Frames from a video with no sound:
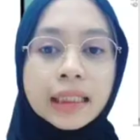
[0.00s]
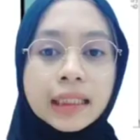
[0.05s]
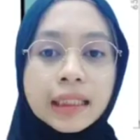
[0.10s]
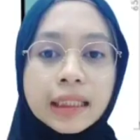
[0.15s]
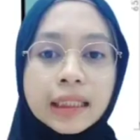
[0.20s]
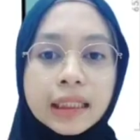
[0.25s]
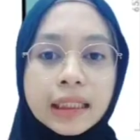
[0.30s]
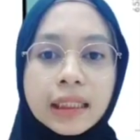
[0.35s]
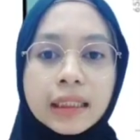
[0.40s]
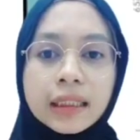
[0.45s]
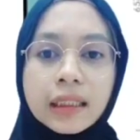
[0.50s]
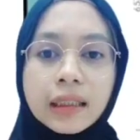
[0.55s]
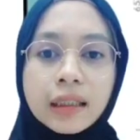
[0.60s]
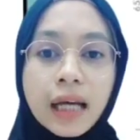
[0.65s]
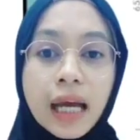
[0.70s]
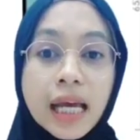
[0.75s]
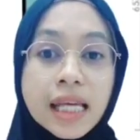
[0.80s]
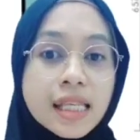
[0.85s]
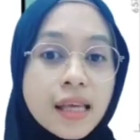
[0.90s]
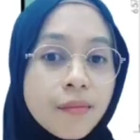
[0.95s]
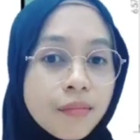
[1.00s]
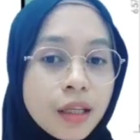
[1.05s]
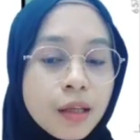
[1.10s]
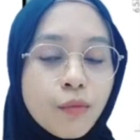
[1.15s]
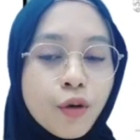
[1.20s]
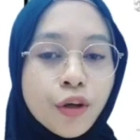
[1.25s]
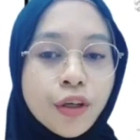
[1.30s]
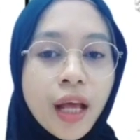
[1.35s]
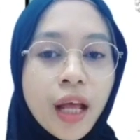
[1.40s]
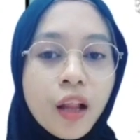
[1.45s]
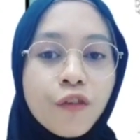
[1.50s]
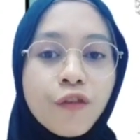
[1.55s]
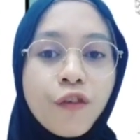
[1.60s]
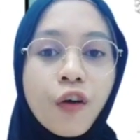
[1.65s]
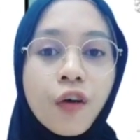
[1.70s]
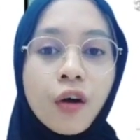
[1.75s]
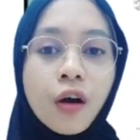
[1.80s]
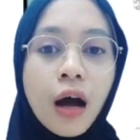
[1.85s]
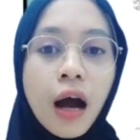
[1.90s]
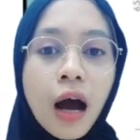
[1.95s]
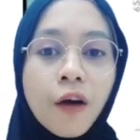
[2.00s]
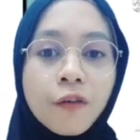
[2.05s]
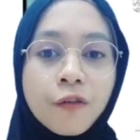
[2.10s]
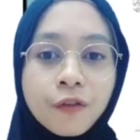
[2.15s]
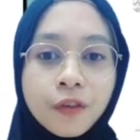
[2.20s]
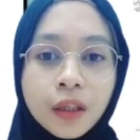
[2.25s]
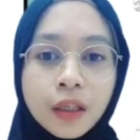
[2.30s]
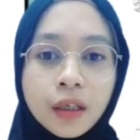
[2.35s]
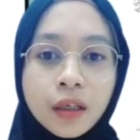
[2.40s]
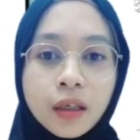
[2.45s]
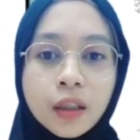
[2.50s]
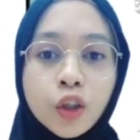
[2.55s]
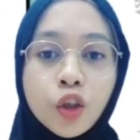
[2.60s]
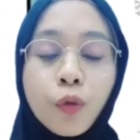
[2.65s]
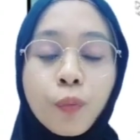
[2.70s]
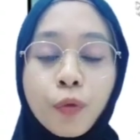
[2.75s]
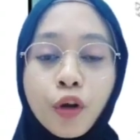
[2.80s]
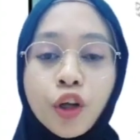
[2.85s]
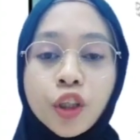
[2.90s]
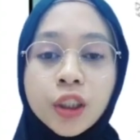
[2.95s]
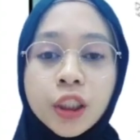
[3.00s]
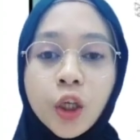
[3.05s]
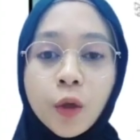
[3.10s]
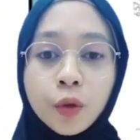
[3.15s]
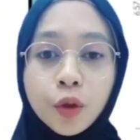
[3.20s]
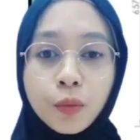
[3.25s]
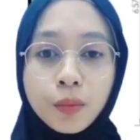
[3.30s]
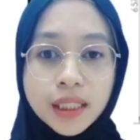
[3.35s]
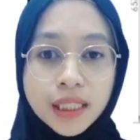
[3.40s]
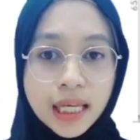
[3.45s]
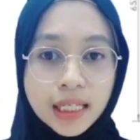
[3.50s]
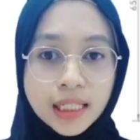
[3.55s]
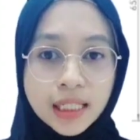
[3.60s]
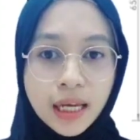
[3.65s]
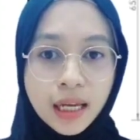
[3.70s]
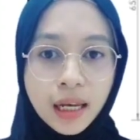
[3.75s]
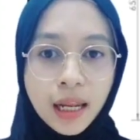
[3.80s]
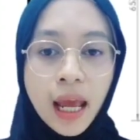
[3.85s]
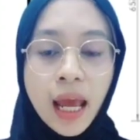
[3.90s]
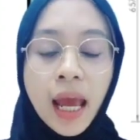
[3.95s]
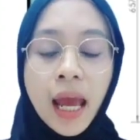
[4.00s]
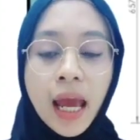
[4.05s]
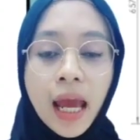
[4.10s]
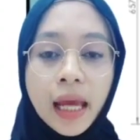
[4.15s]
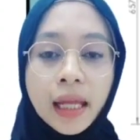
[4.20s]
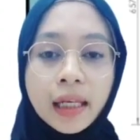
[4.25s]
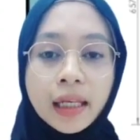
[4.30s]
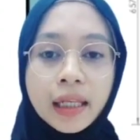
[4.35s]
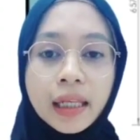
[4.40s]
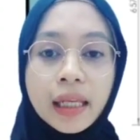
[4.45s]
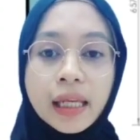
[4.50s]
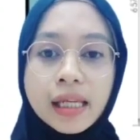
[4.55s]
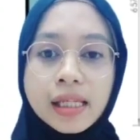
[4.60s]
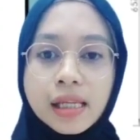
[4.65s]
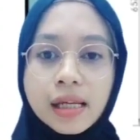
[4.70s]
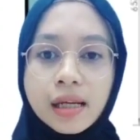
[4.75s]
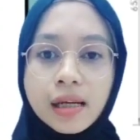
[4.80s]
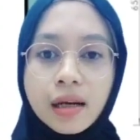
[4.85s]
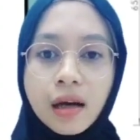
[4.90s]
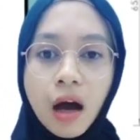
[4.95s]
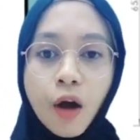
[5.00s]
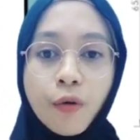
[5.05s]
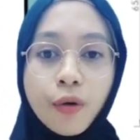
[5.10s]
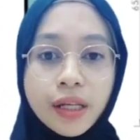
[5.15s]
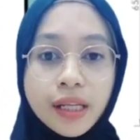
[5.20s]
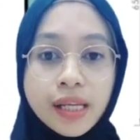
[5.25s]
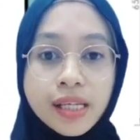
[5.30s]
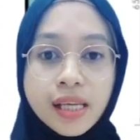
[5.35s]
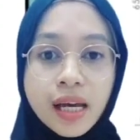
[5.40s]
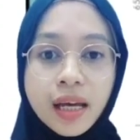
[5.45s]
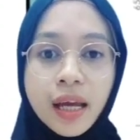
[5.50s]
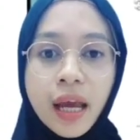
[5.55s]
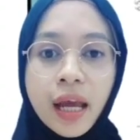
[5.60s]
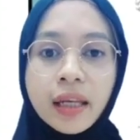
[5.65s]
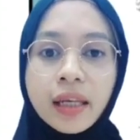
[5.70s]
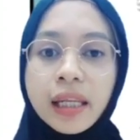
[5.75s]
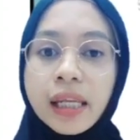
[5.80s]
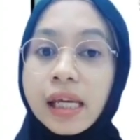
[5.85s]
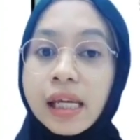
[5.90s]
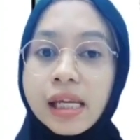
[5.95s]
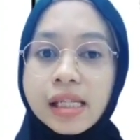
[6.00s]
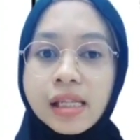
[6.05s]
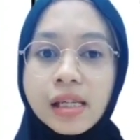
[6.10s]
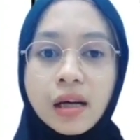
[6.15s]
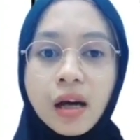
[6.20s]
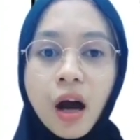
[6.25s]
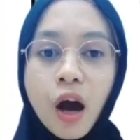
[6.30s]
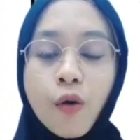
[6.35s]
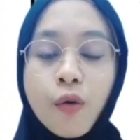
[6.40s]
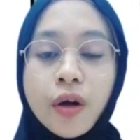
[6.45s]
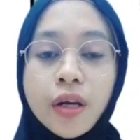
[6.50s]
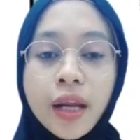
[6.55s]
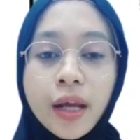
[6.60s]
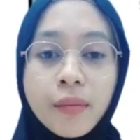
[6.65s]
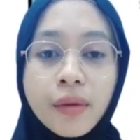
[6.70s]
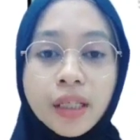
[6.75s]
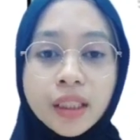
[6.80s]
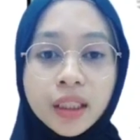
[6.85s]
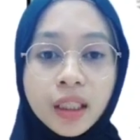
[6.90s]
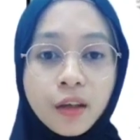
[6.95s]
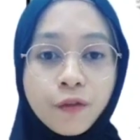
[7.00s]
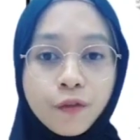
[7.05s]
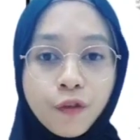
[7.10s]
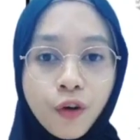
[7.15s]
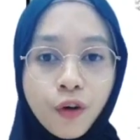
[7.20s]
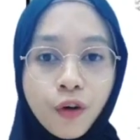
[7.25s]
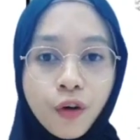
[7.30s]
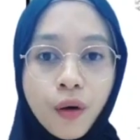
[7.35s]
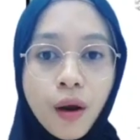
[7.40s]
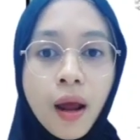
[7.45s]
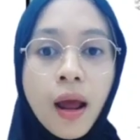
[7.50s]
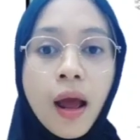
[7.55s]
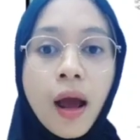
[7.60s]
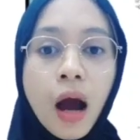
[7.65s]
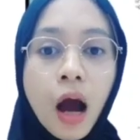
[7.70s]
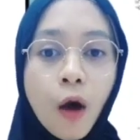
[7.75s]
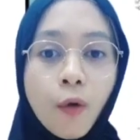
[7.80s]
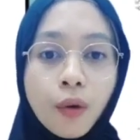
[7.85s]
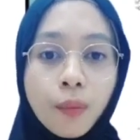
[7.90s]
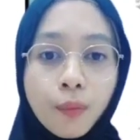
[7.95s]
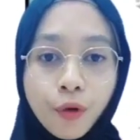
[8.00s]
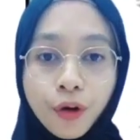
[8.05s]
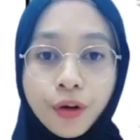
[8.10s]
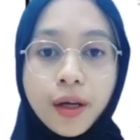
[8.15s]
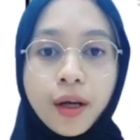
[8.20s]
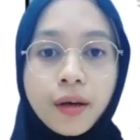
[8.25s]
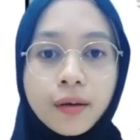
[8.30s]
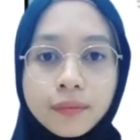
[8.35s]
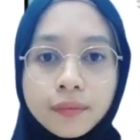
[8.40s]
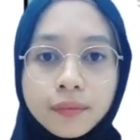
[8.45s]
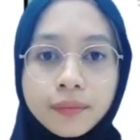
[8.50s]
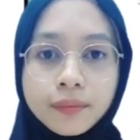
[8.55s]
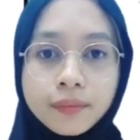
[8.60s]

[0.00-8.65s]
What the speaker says: This is a assembly model for after topology optimization, and this is our design, and this is our dimension for our product.